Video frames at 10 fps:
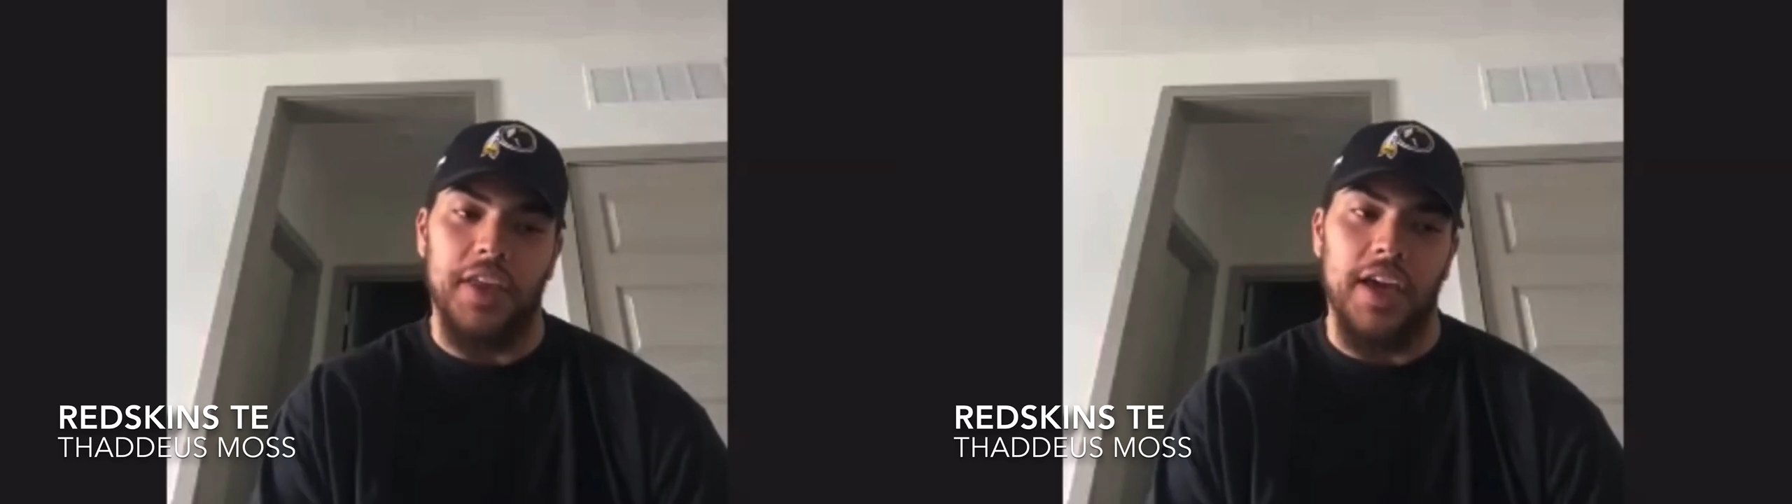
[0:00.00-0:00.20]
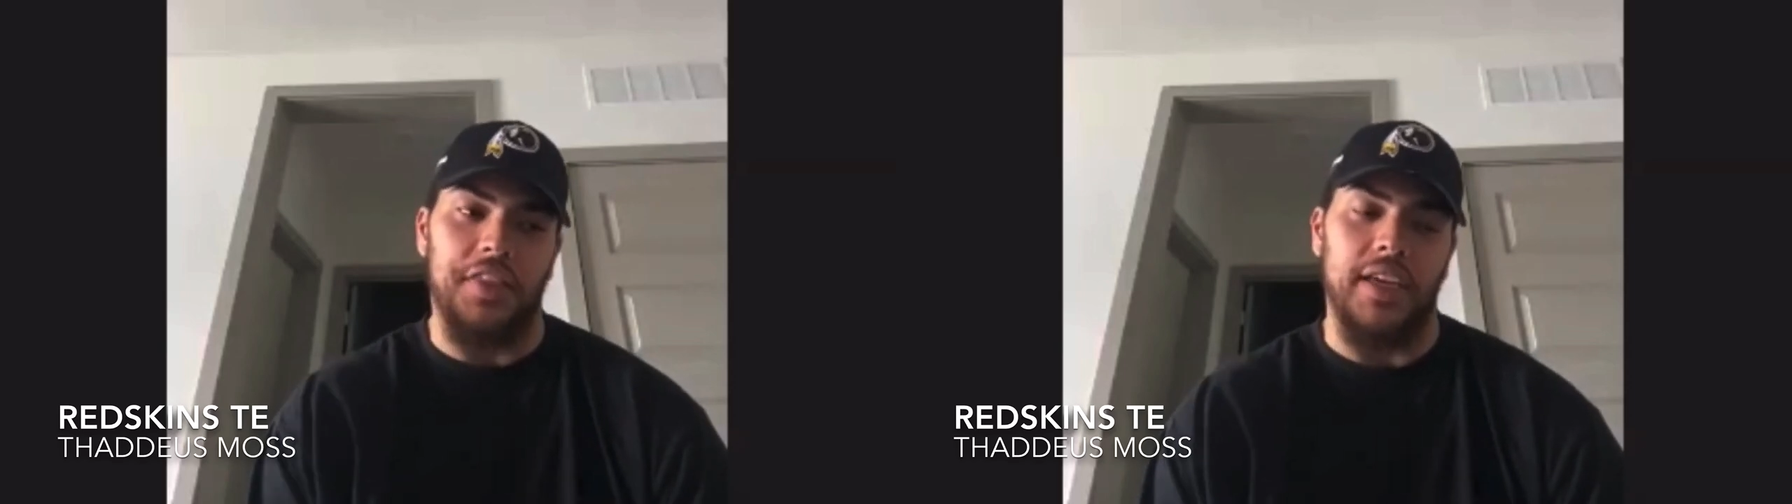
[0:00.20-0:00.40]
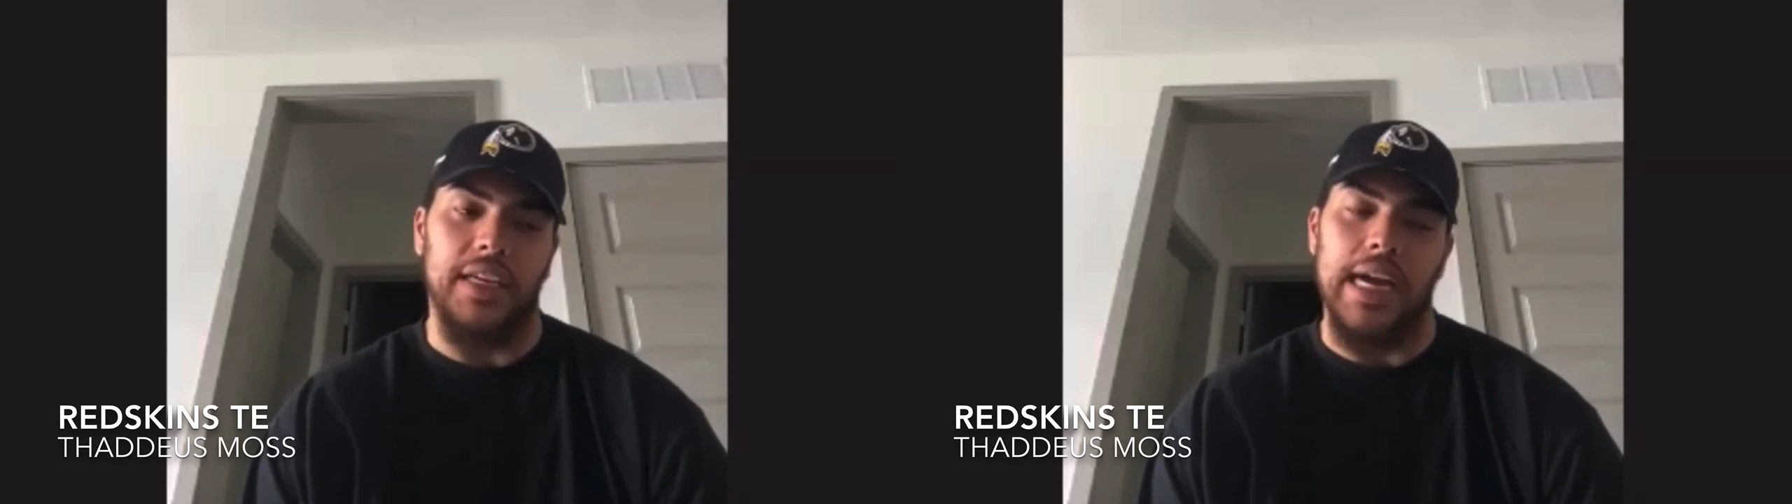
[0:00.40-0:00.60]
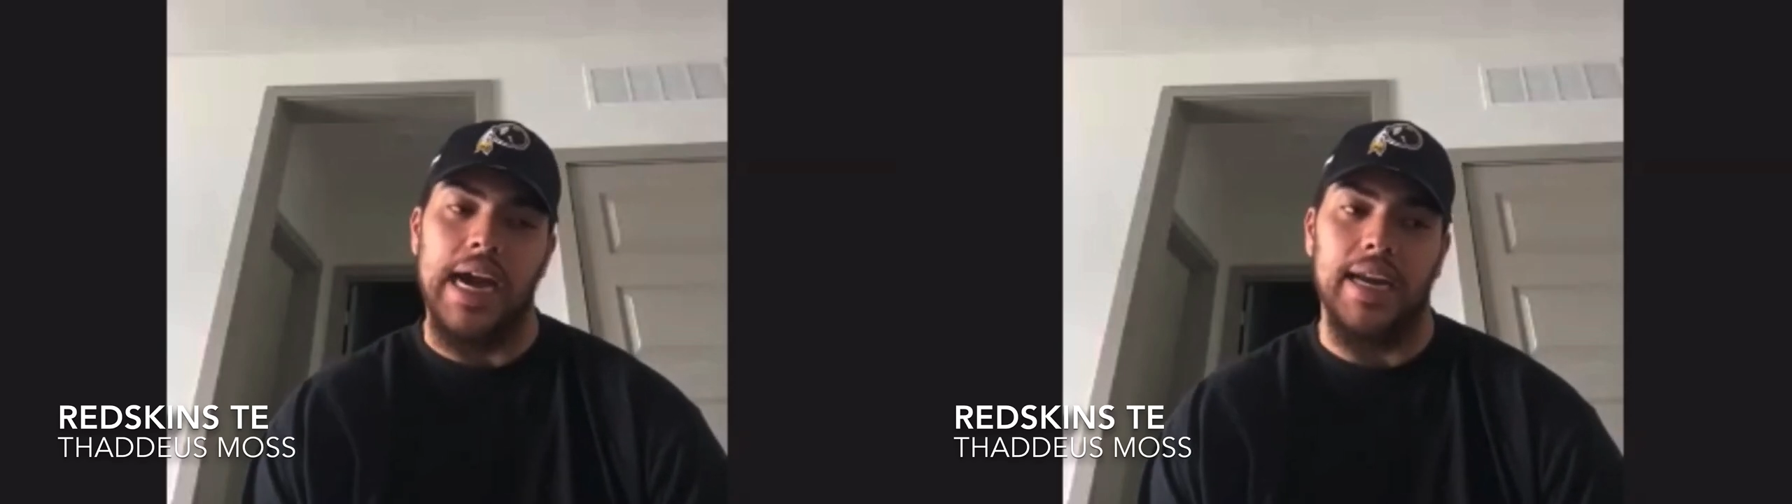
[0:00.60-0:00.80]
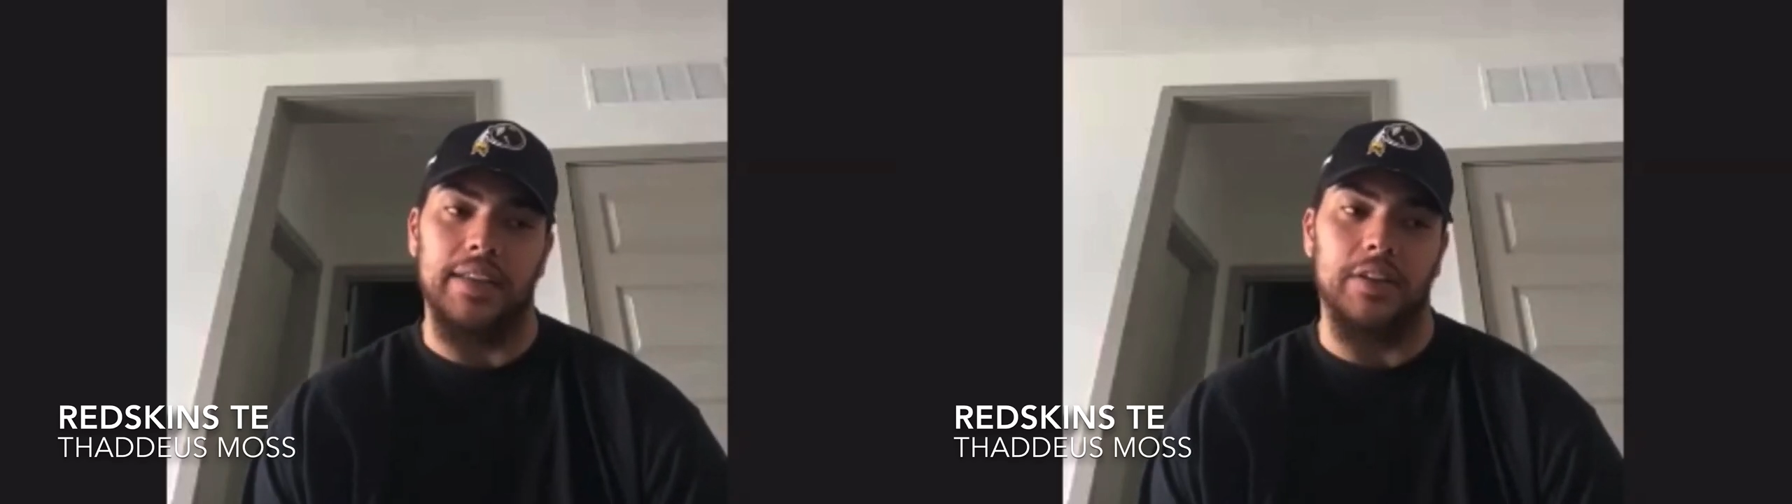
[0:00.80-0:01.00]
thank
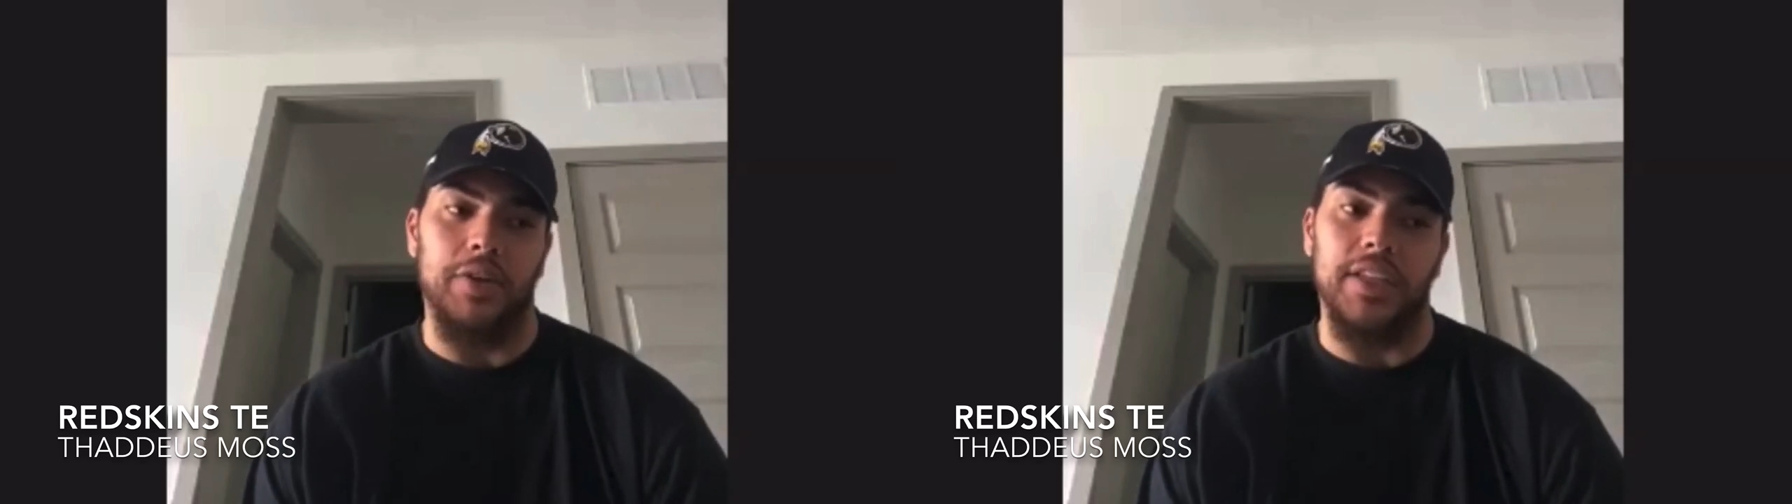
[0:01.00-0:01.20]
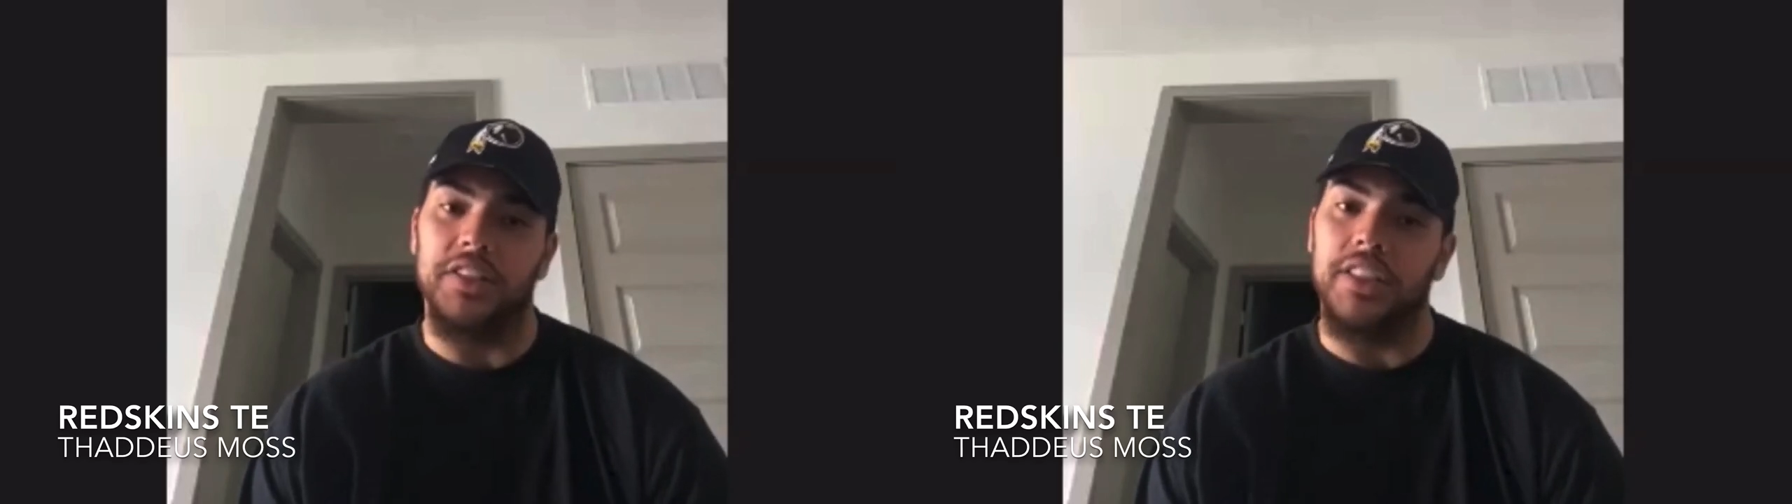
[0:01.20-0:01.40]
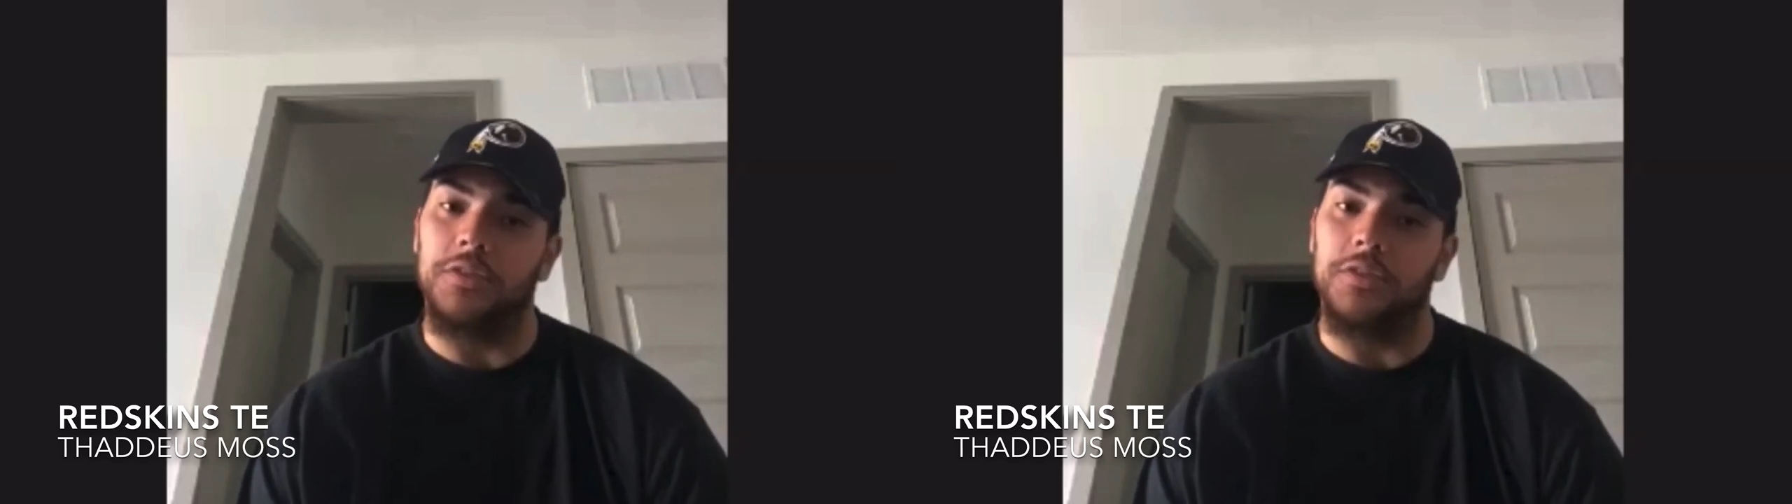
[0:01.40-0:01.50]
God and the Redskins